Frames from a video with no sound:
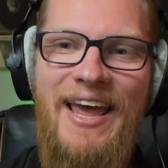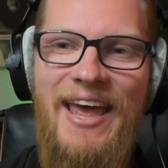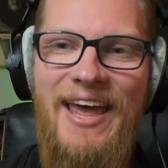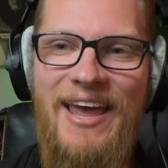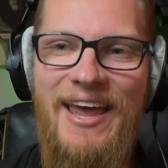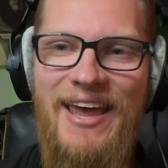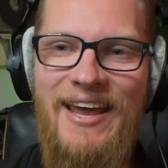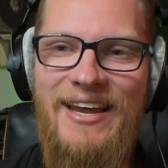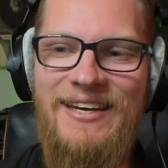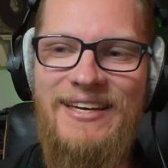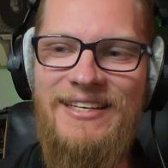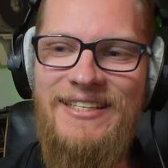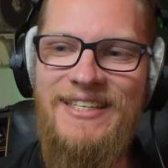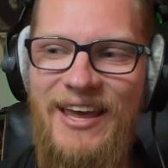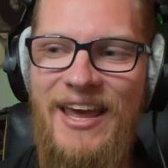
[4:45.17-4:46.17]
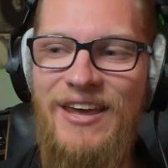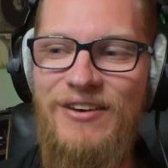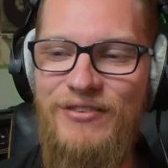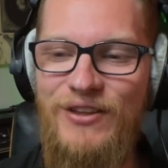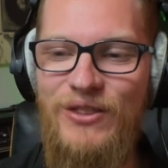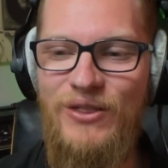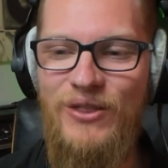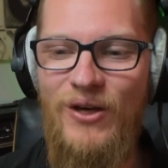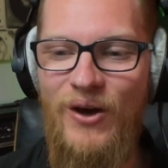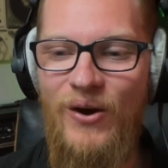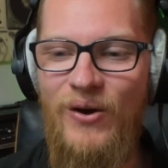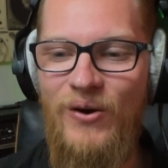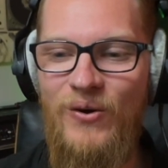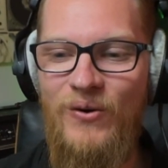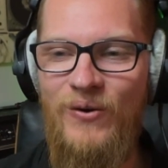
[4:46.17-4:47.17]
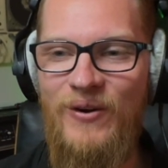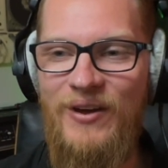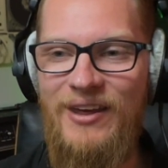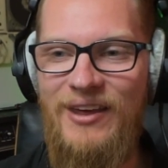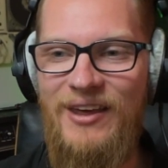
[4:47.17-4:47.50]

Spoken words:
And even though